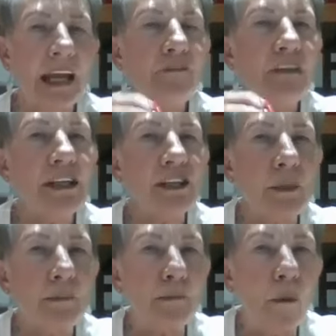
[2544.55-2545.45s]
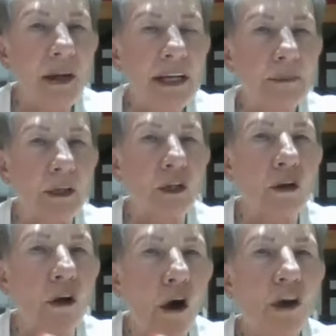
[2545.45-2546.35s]
every disappointment
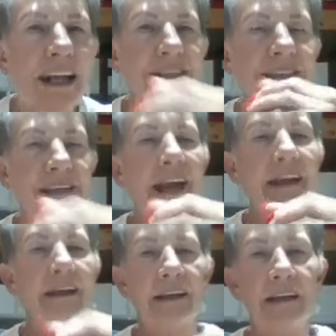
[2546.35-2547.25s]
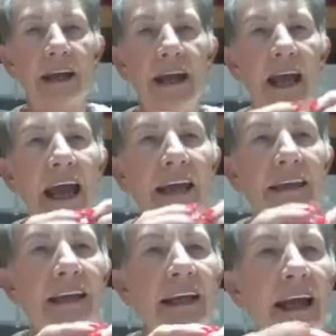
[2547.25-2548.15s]
God has taken
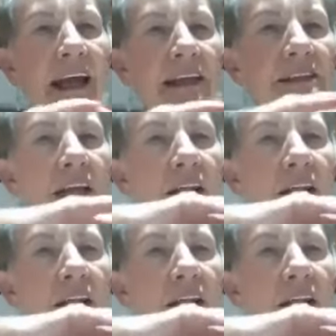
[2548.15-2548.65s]
and He has